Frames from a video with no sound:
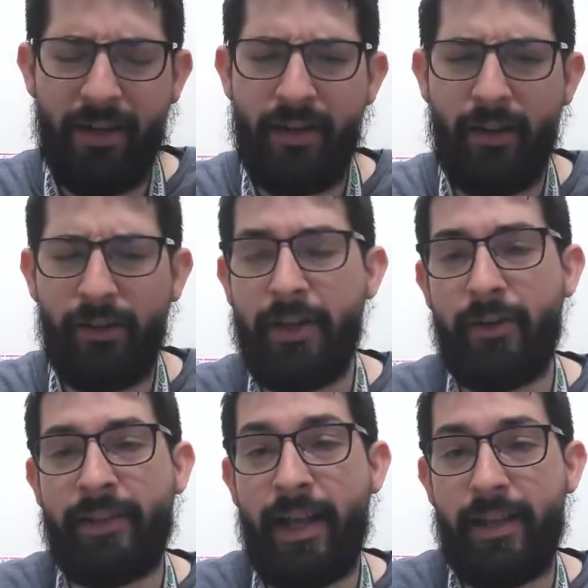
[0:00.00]

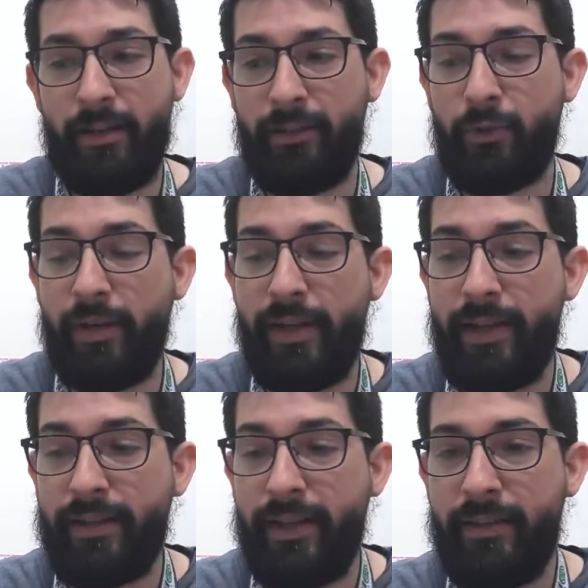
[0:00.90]
Earlier in that year, in
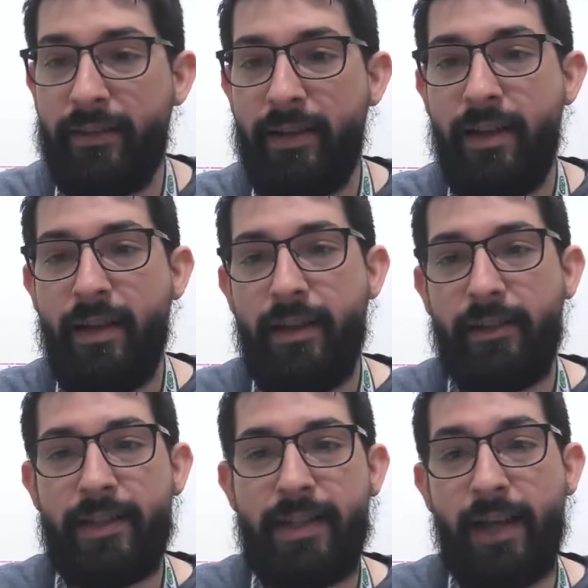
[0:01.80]
2018,
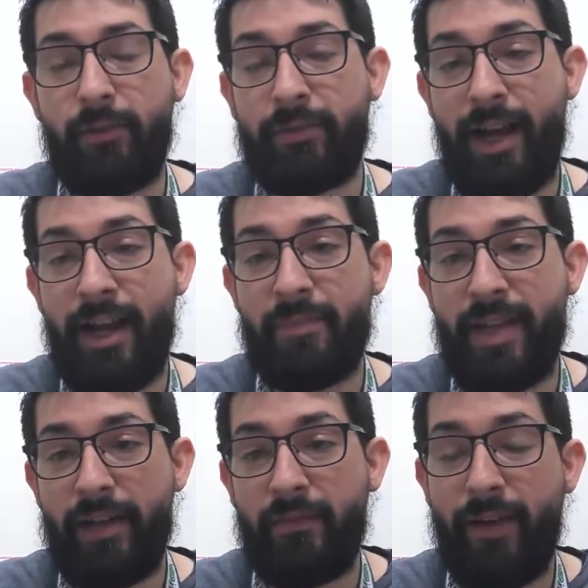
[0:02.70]
the Seattle
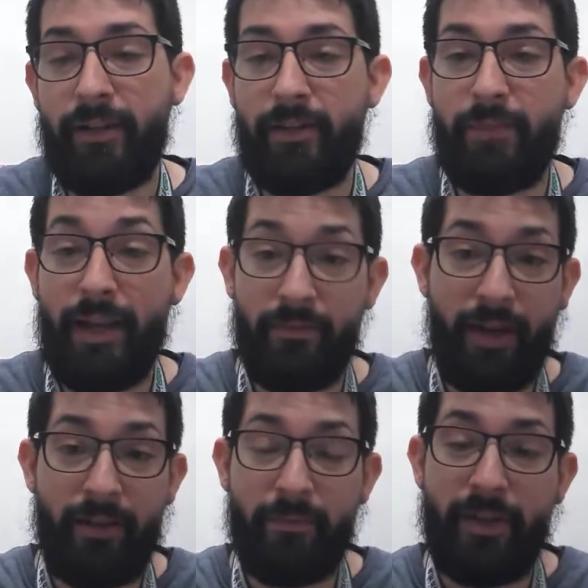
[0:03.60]
Times had
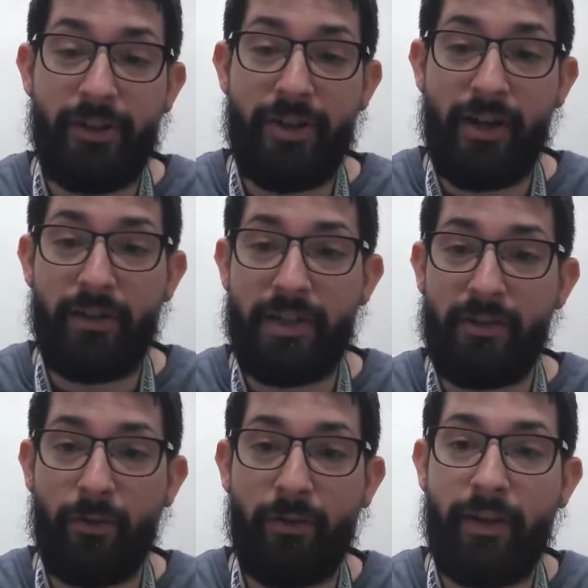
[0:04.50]
invited me to share a
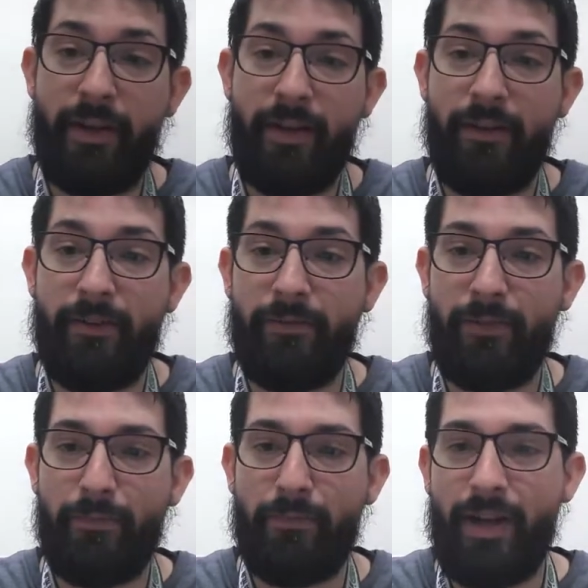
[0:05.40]
story of
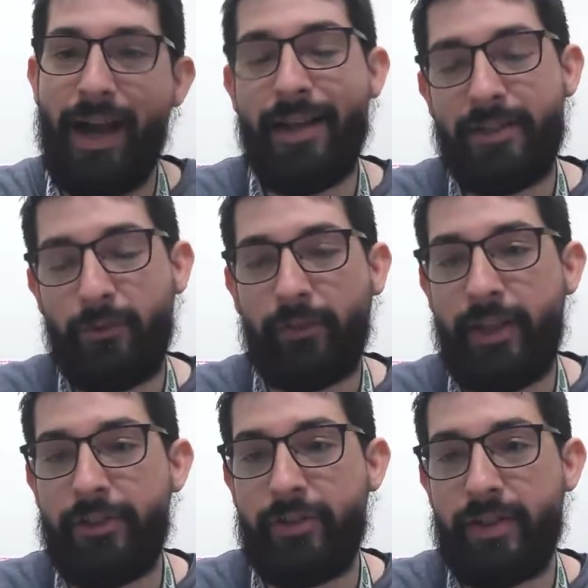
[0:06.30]
a high school
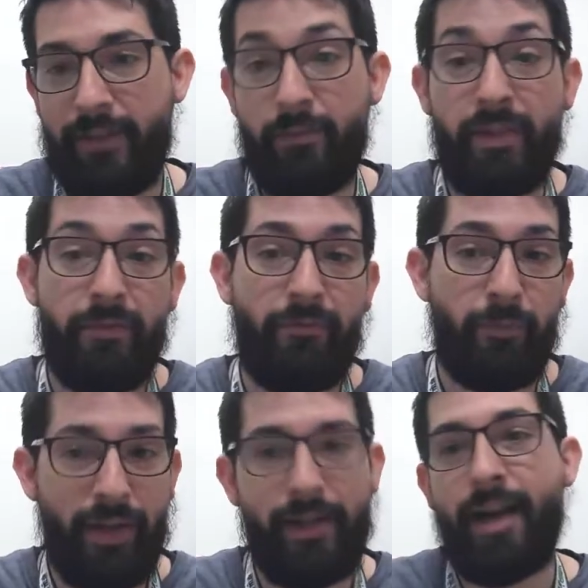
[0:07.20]
teacher saving me
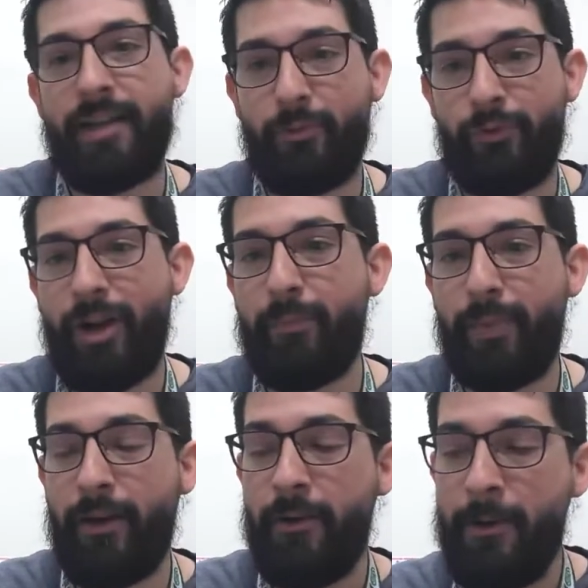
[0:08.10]
from being a high school
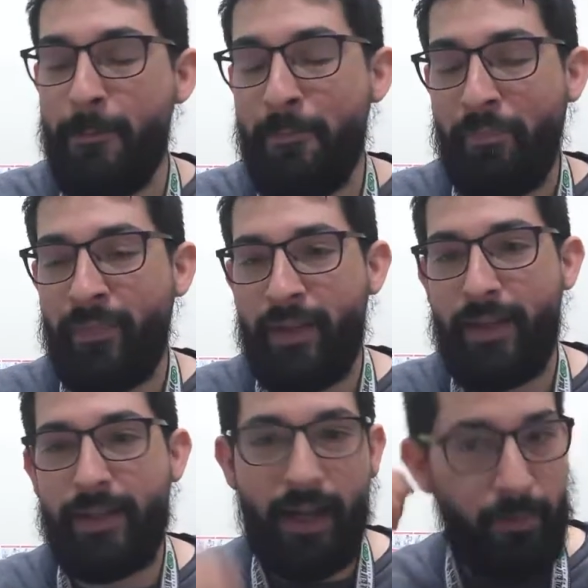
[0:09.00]
dropout,
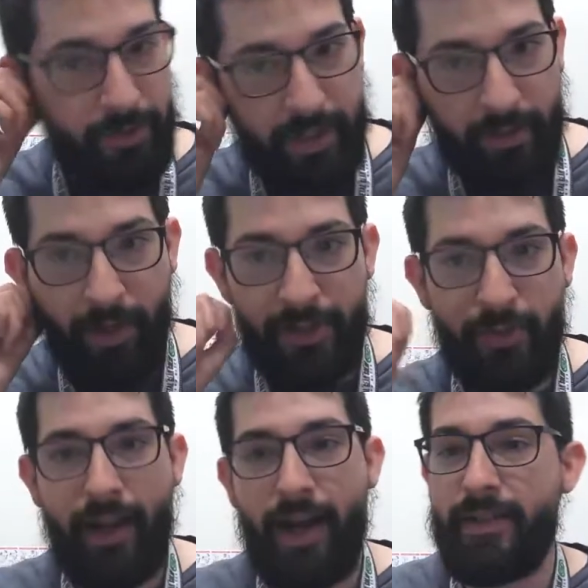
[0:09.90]
because I almost didn't
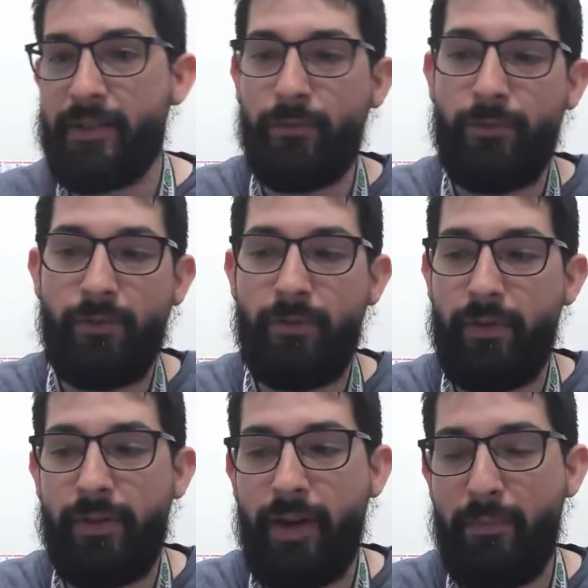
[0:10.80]
graduate high
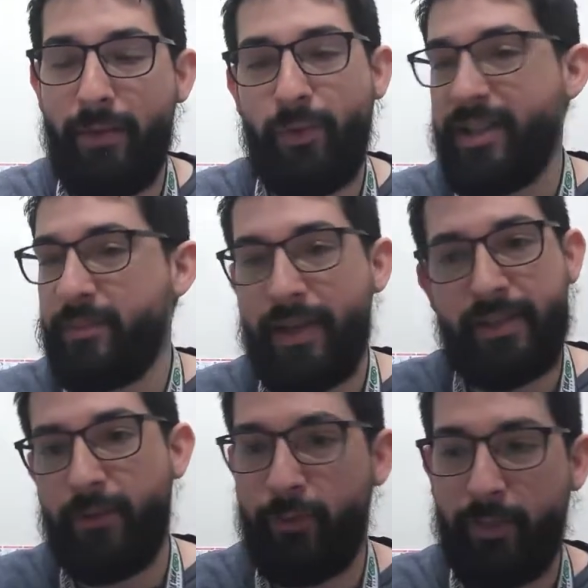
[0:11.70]
school. I raised
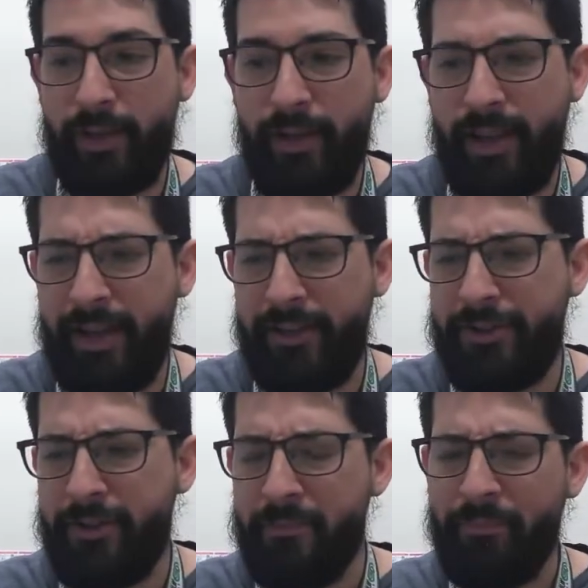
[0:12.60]
myself from a young
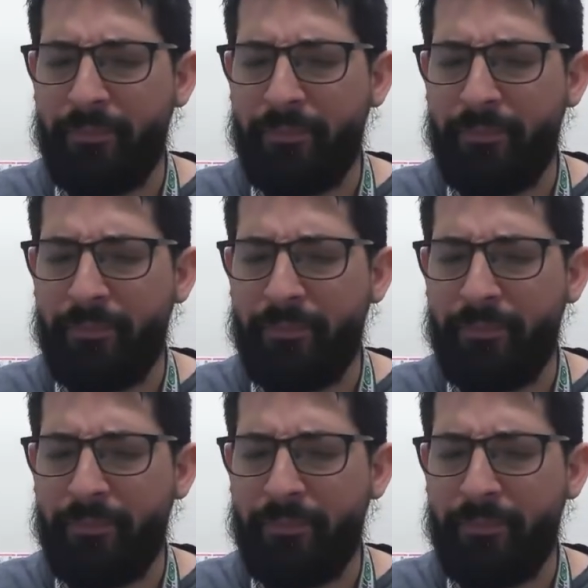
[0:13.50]
age.